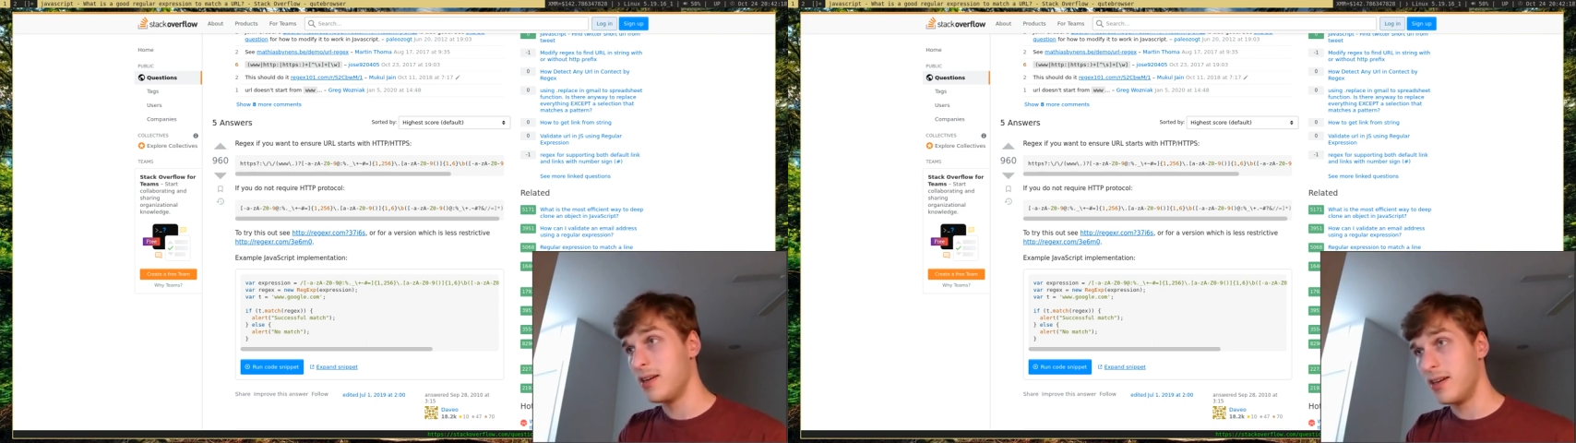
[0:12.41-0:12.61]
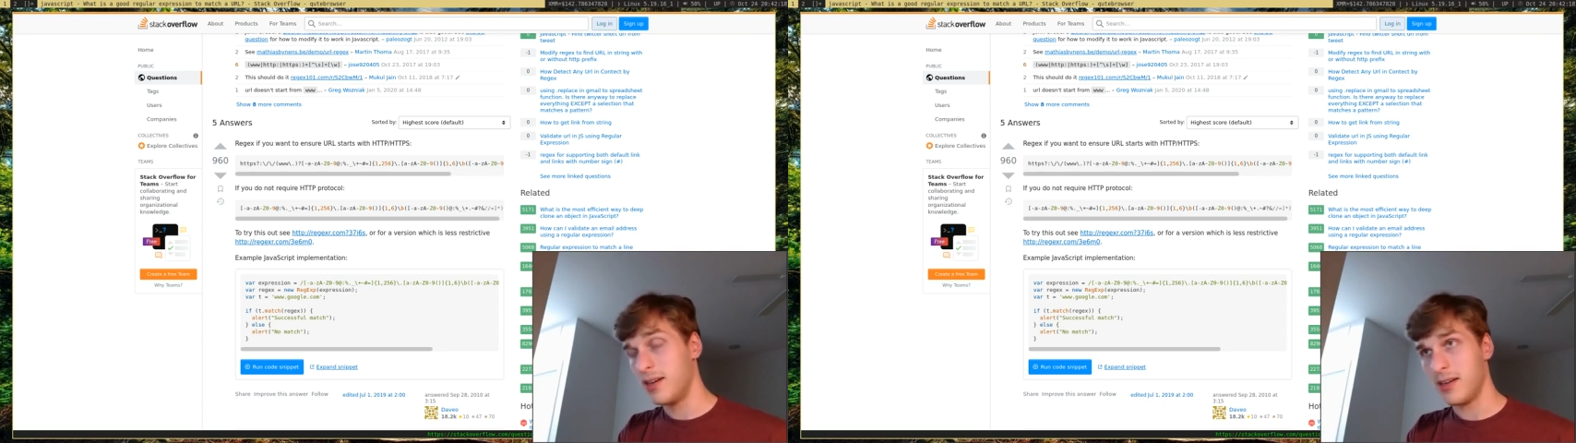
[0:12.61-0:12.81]

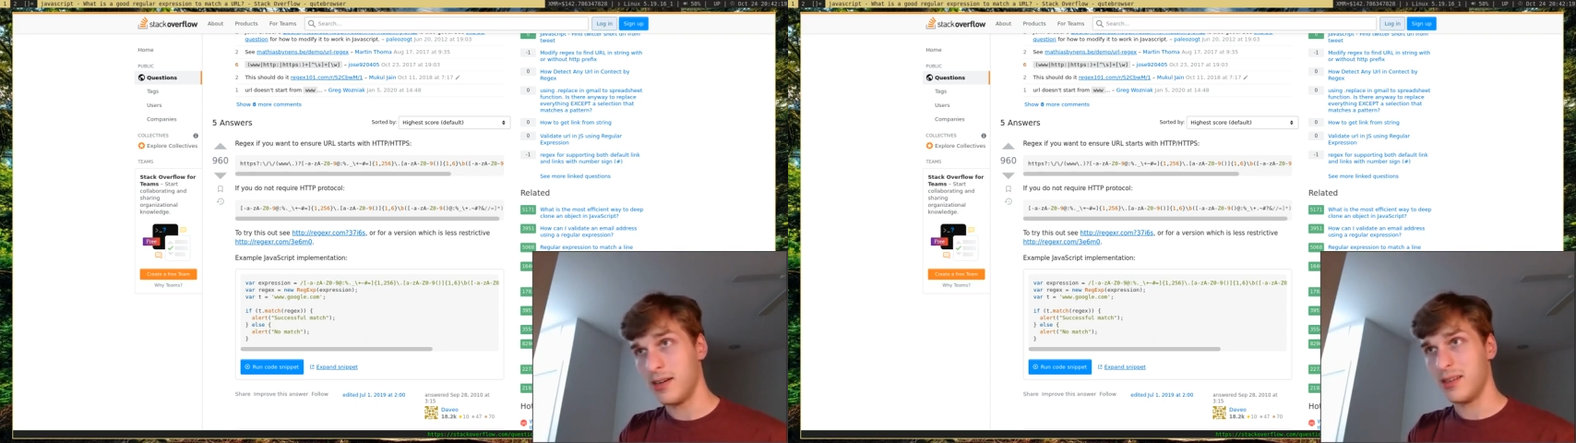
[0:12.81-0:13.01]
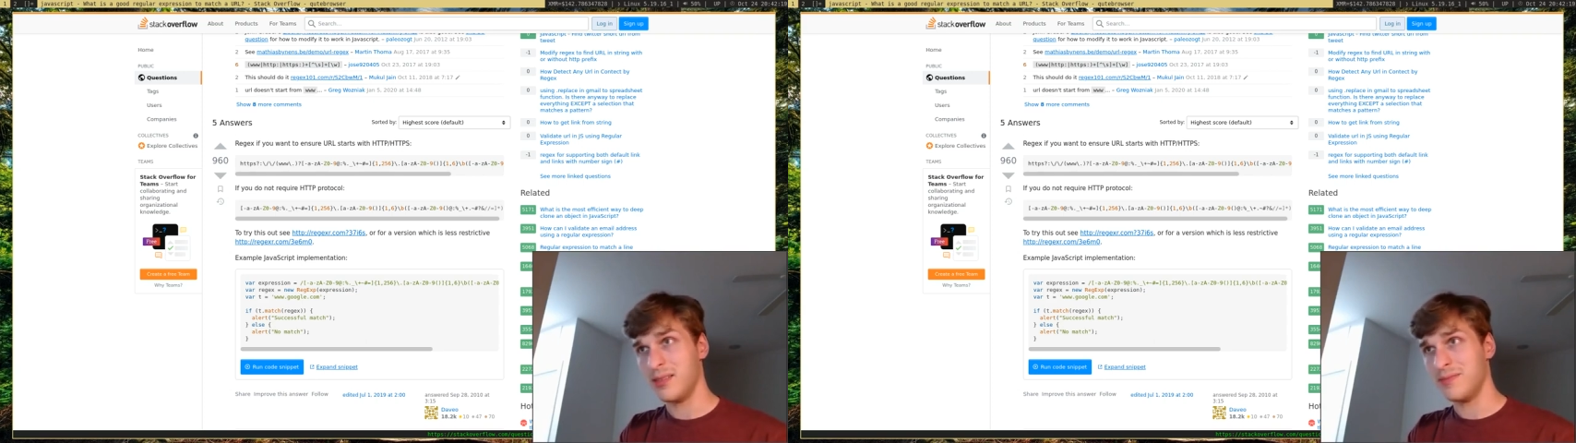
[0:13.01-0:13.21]

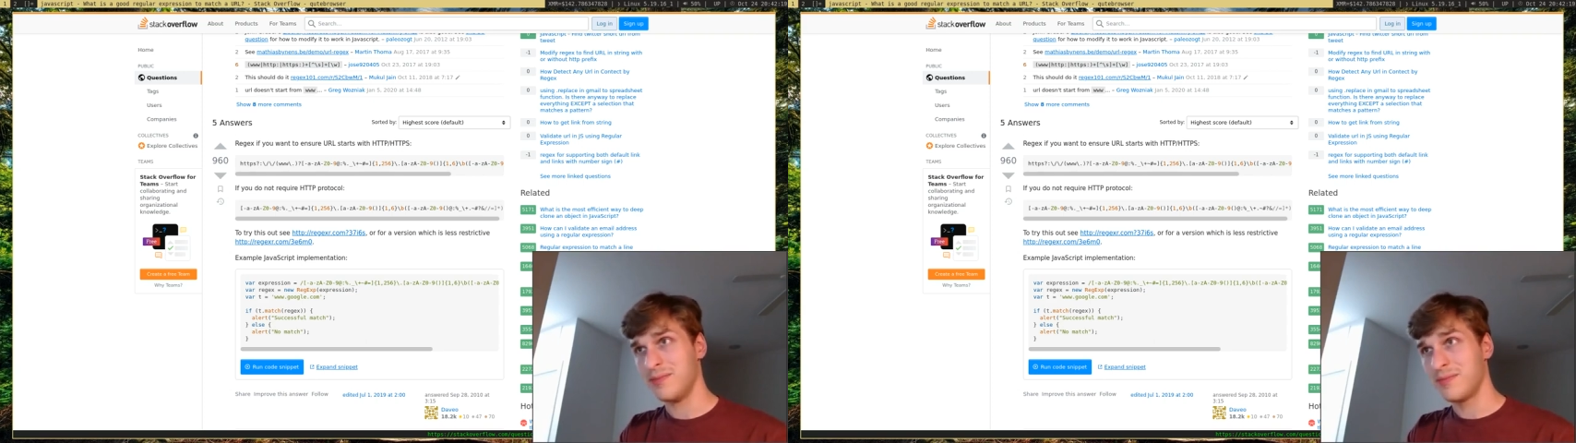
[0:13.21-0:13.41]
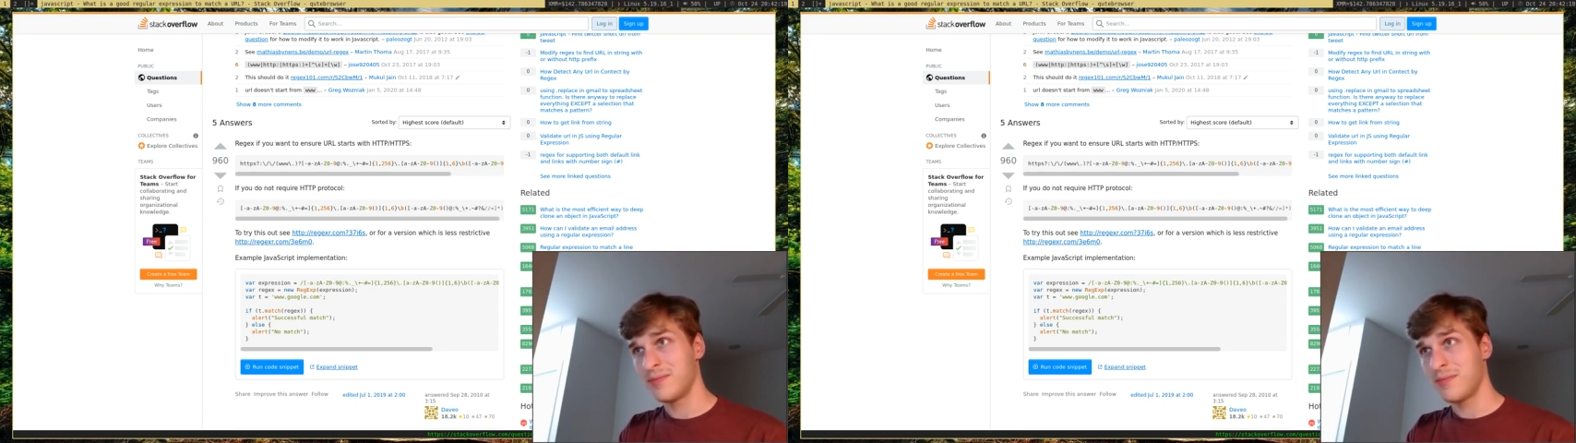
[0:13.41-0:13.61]

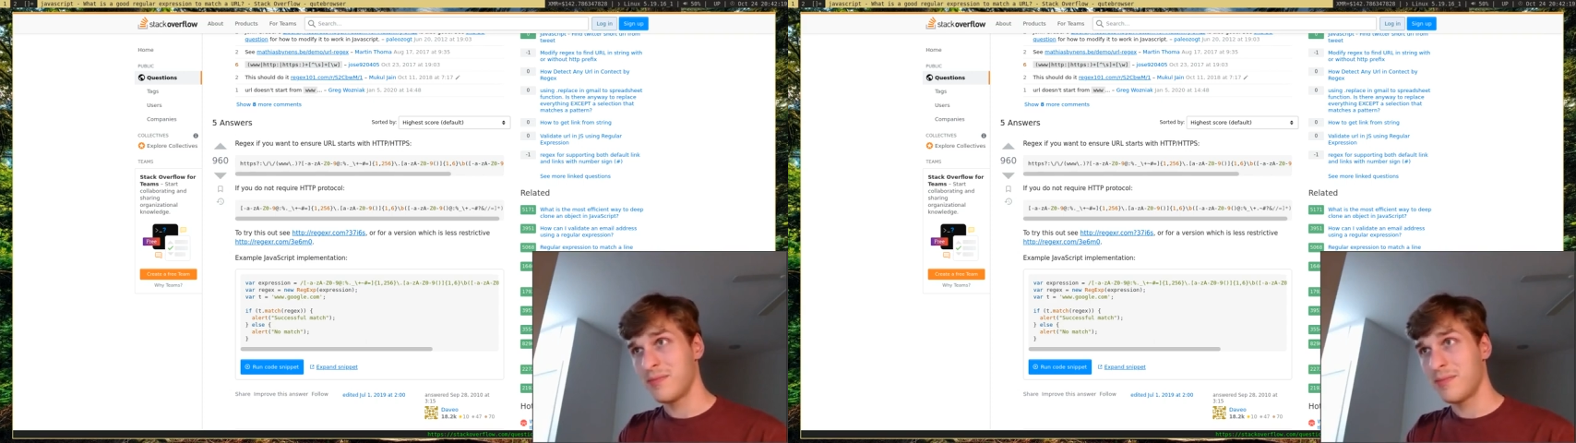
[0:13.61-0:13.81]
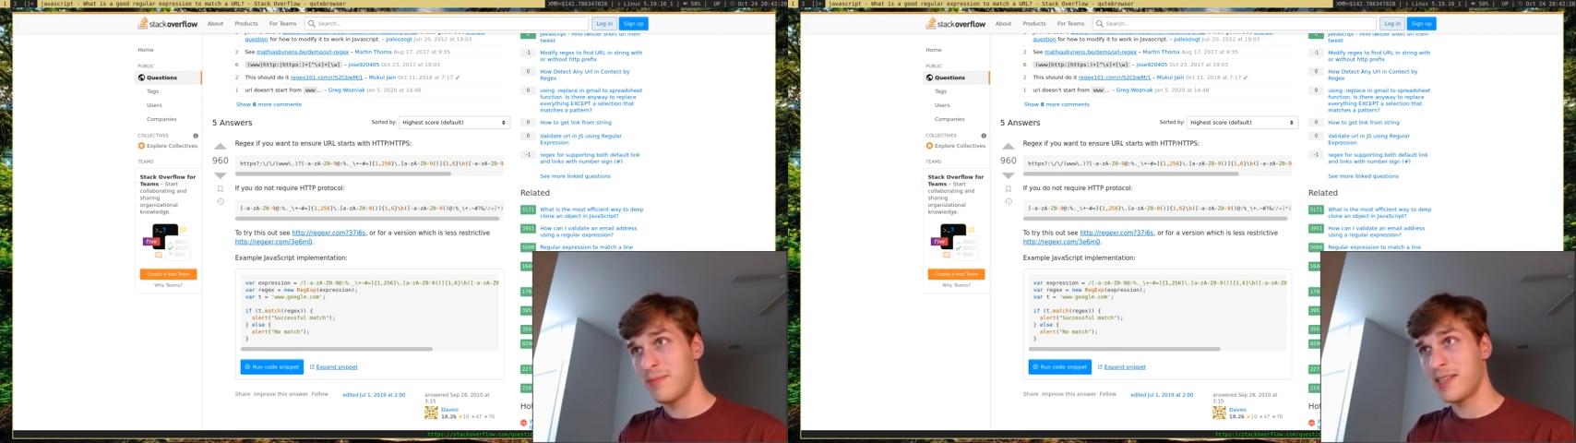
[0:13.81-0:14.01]
um,
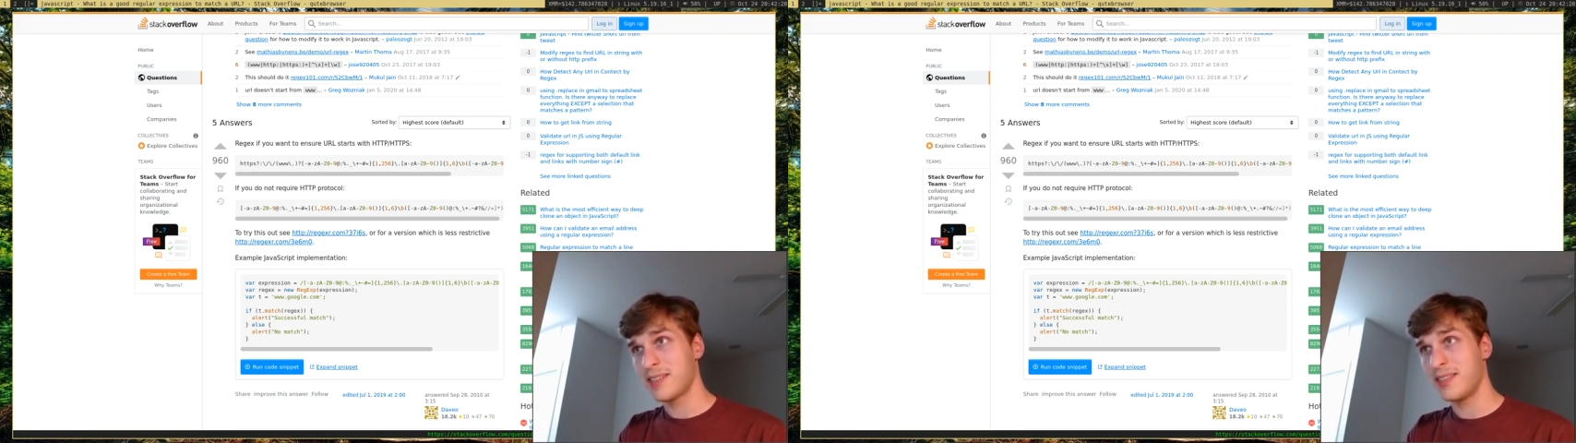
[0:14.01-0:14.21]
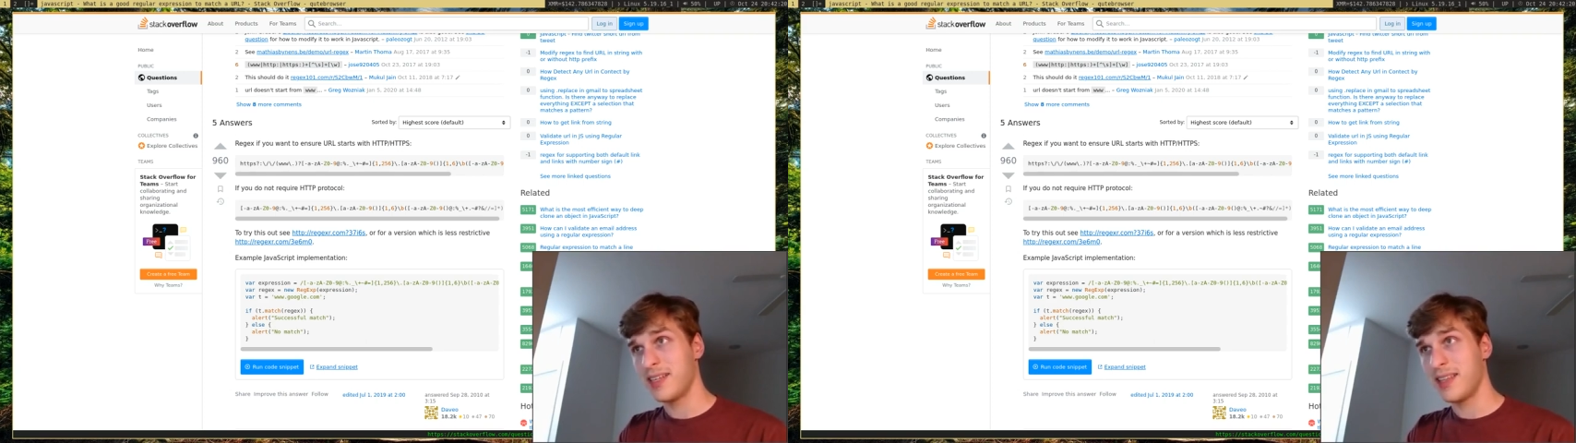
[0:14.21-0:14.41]

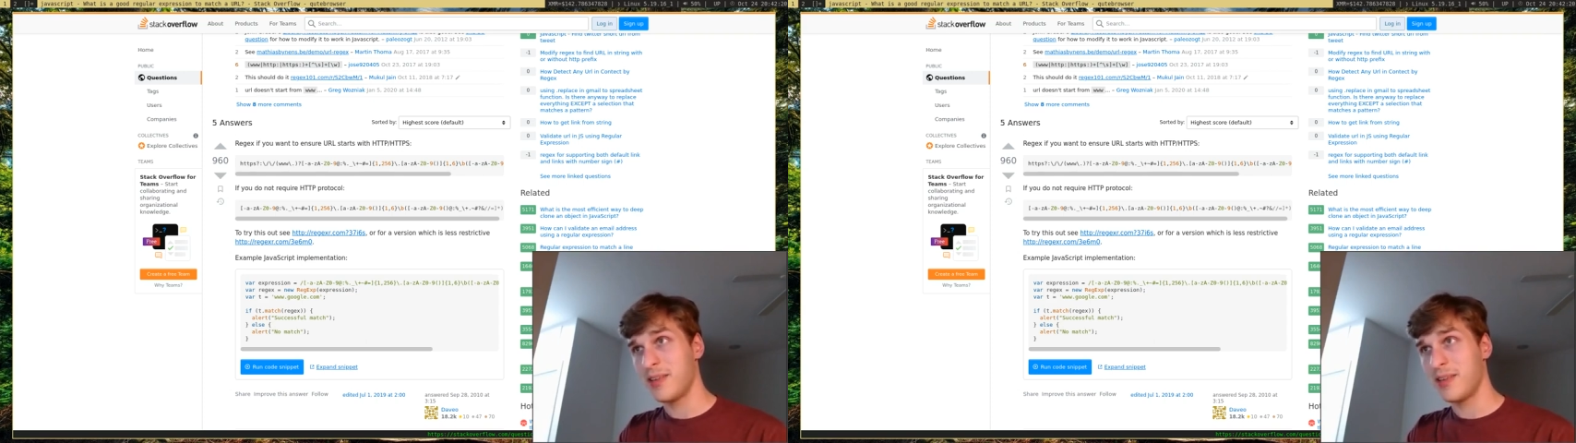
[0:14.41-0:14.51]
basically in